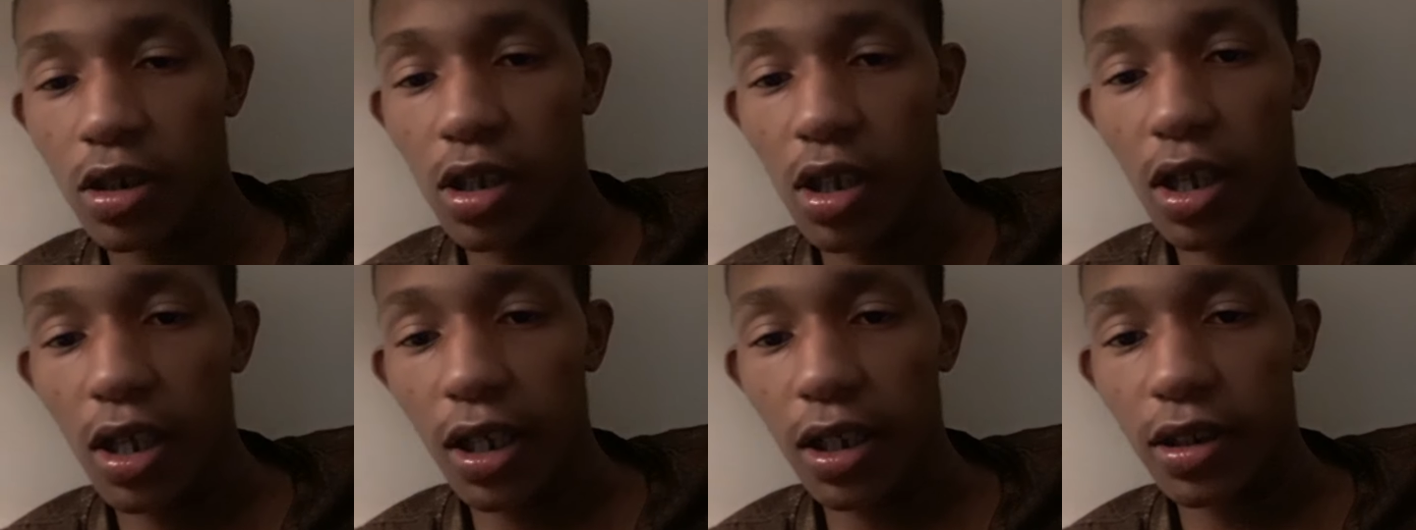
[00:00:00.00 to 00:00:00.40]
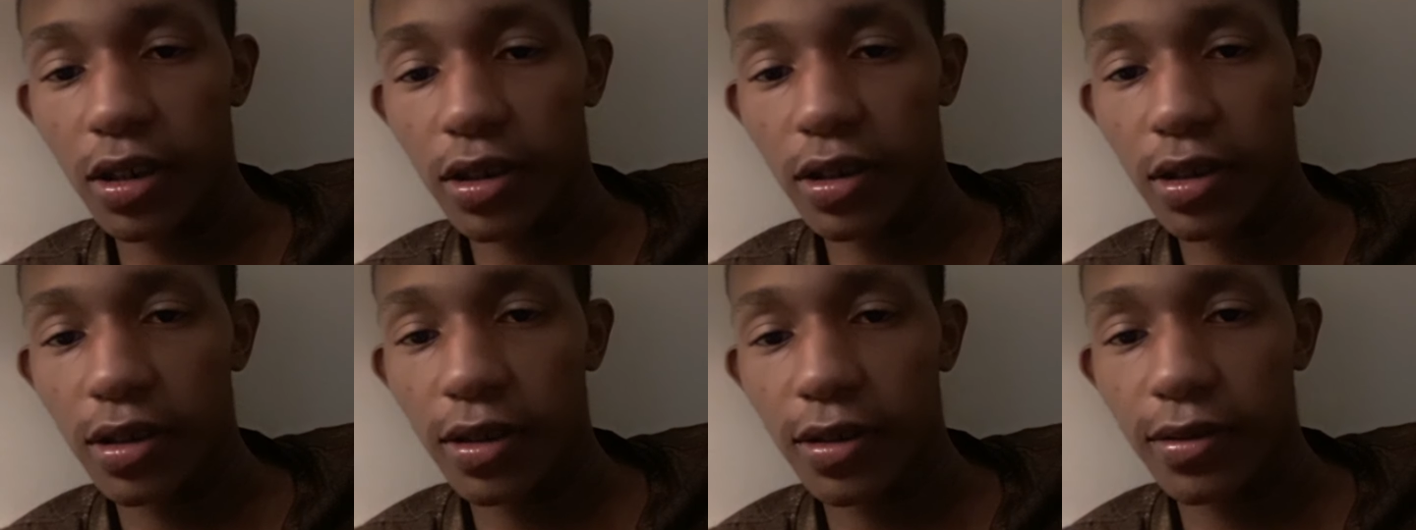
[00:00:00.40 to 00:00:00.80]
I
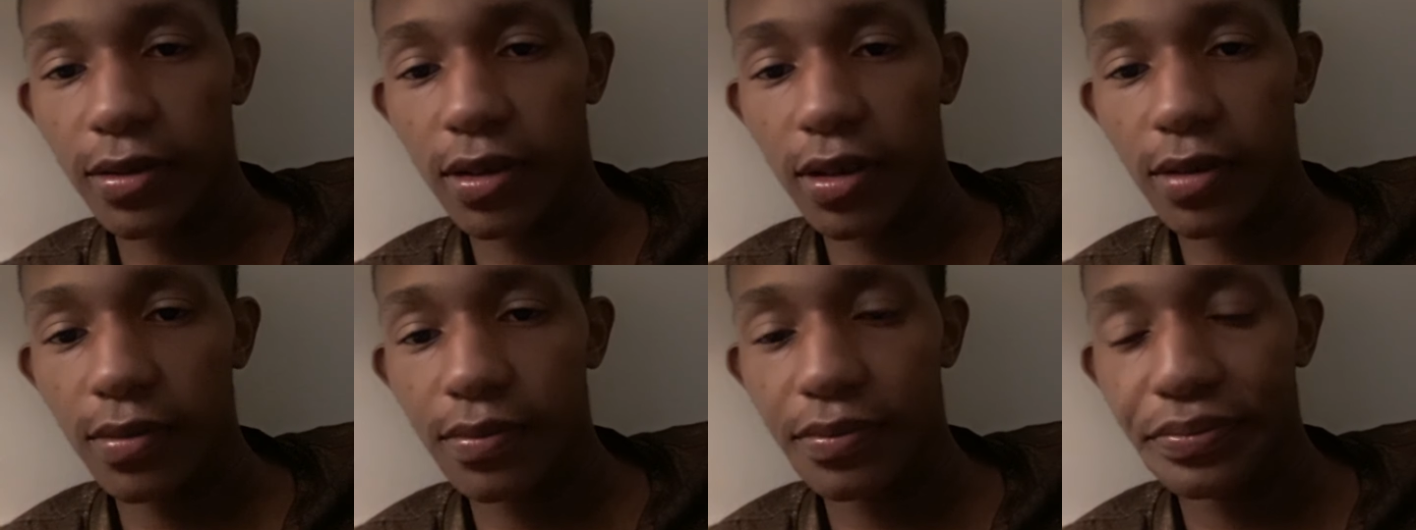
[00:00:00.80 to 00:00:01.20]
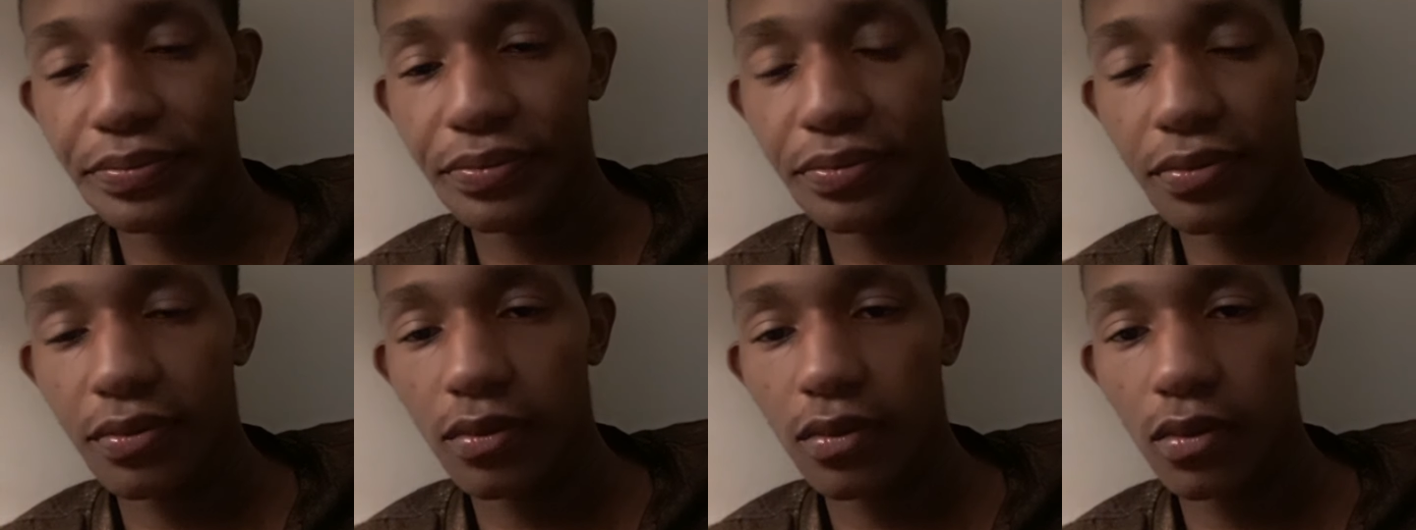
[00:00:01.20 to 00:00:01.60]
just don't know
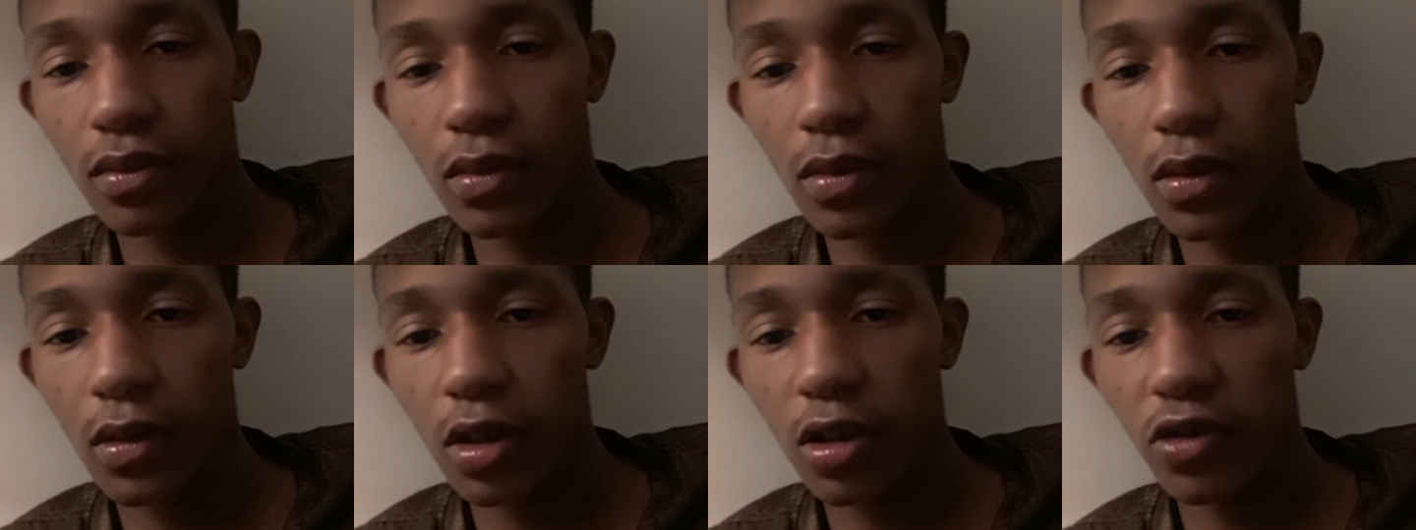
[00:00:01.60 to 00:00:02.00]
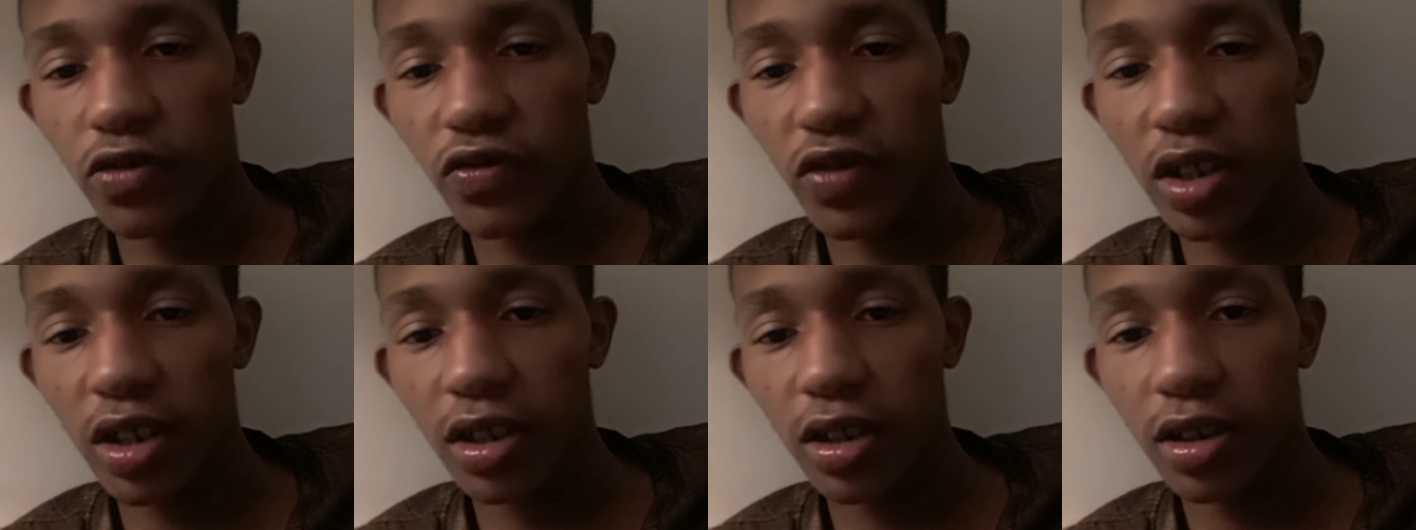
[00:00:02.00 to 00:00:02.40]

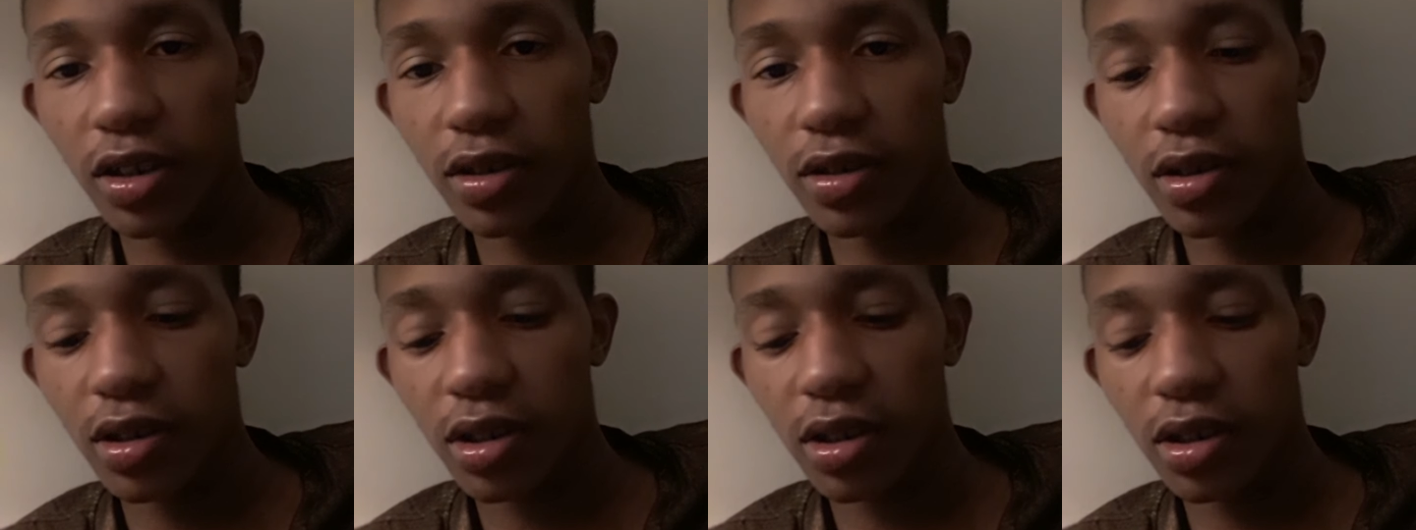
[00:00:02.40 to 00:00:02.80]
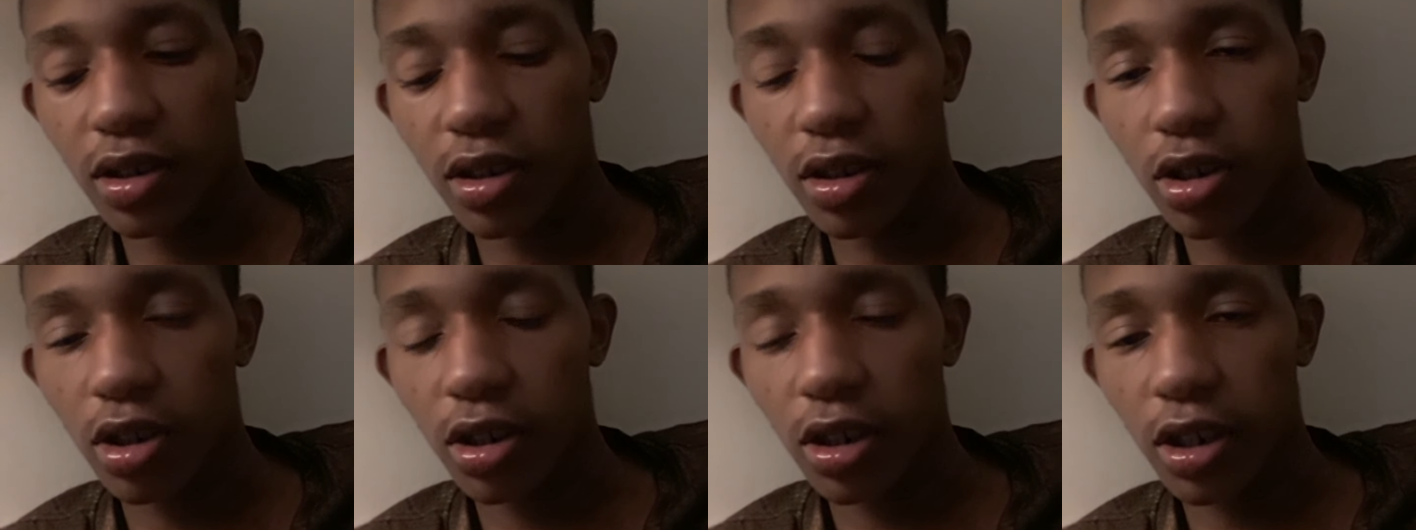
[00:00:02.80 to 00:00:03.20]
videos
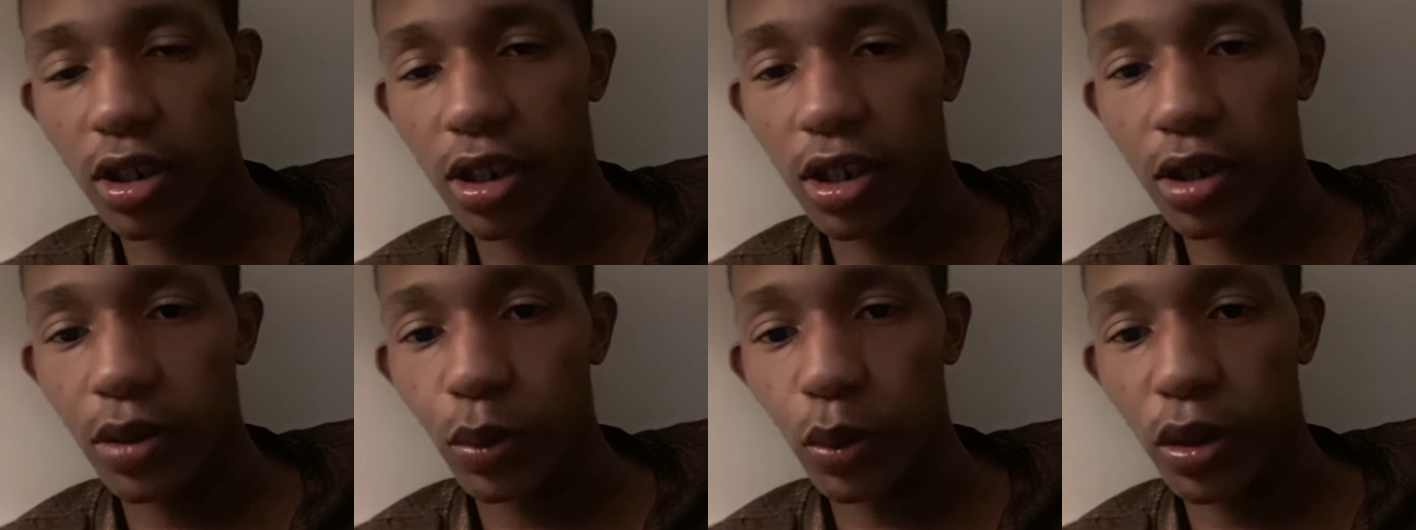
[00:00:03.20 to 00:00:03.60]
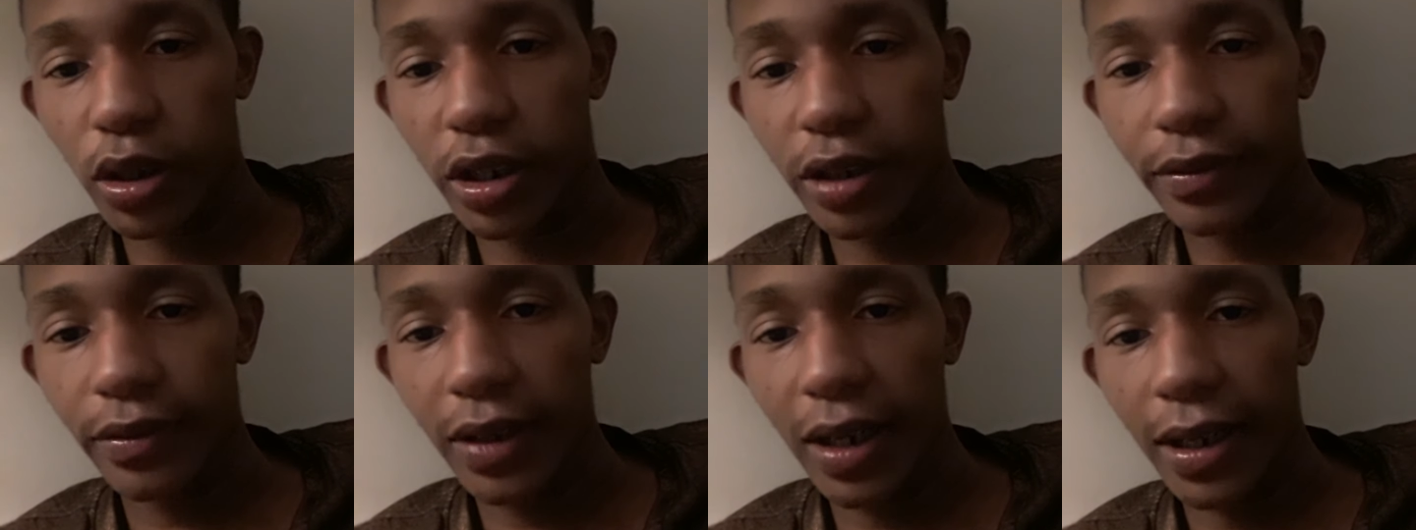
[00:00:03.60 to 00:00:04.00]
still gonna come
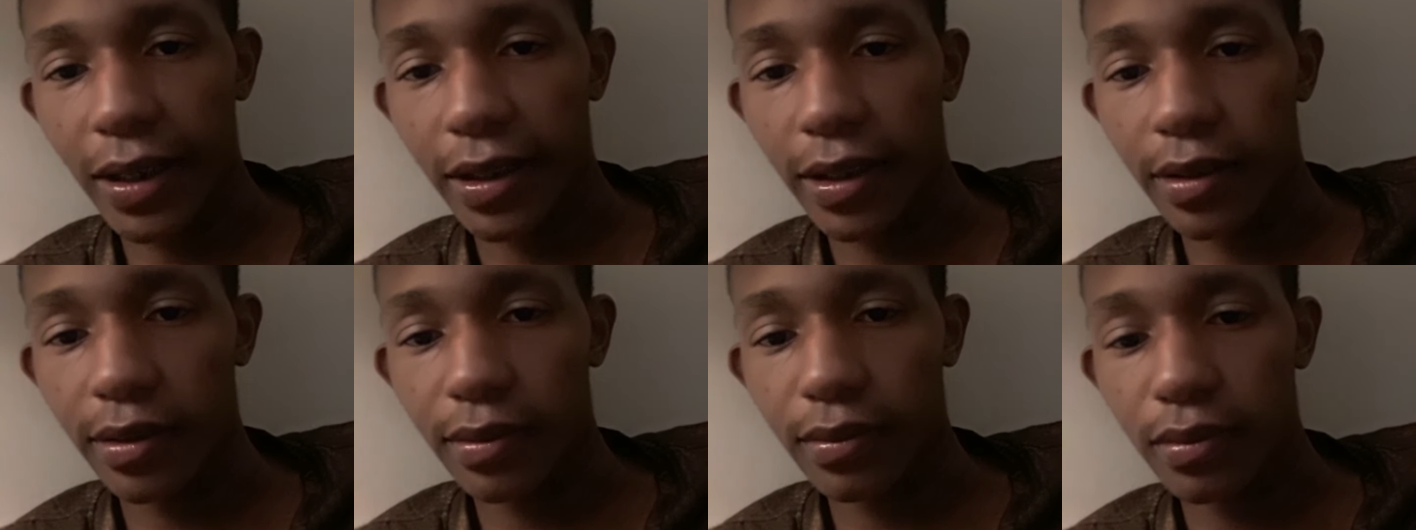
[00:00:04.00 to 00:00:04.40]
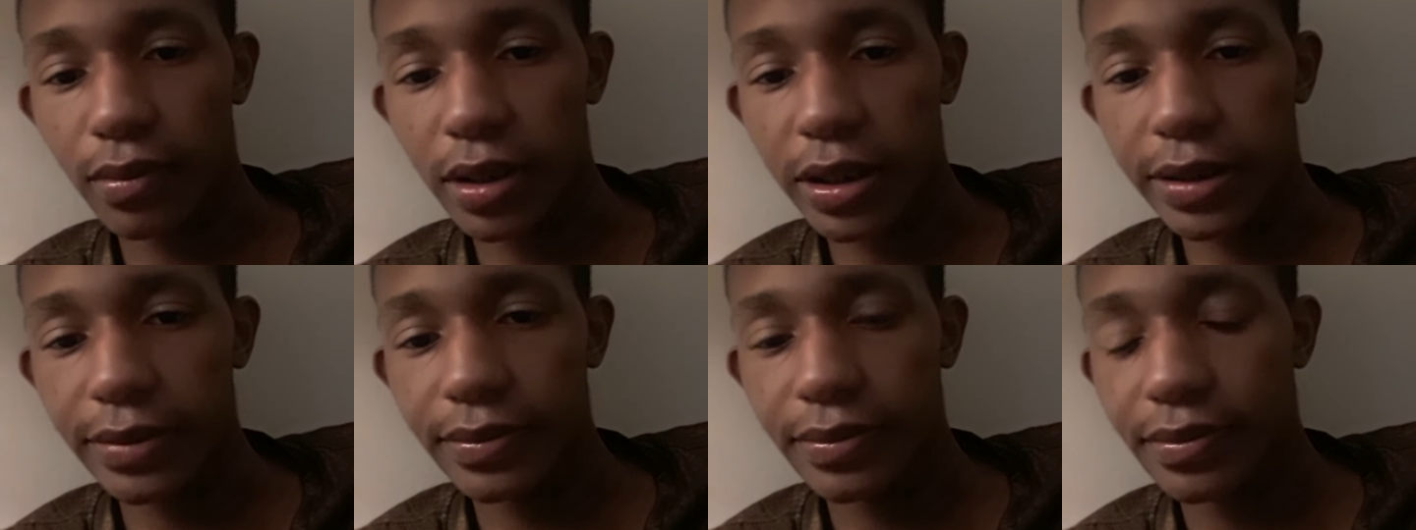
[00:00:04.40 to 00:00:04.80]
whenever I get them,
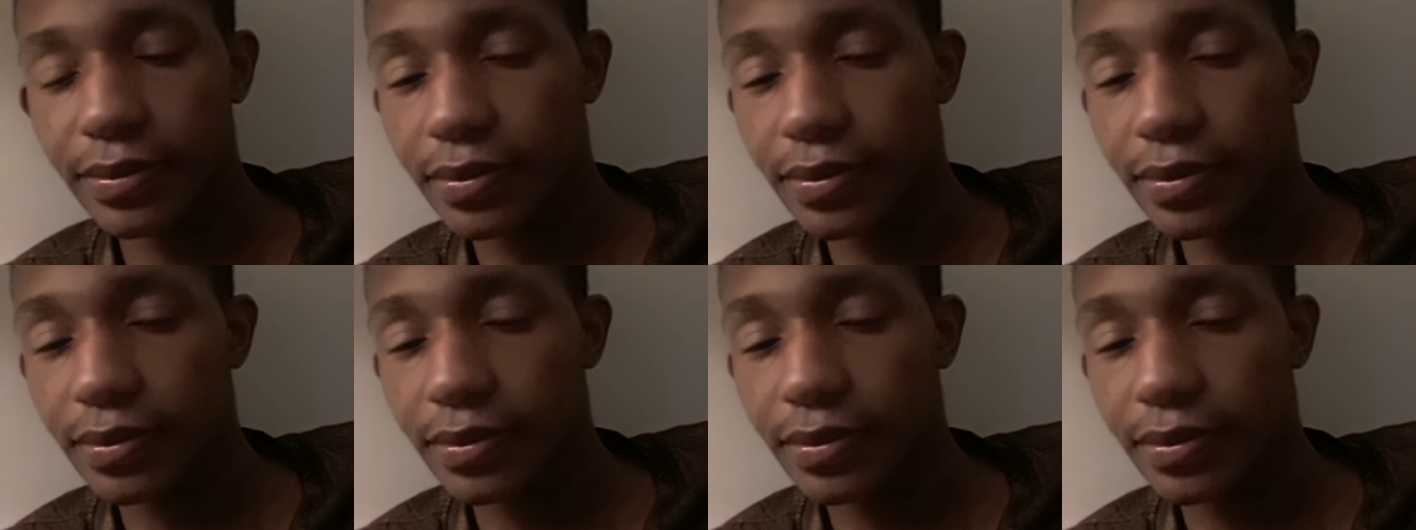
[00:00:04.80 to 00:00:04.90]
but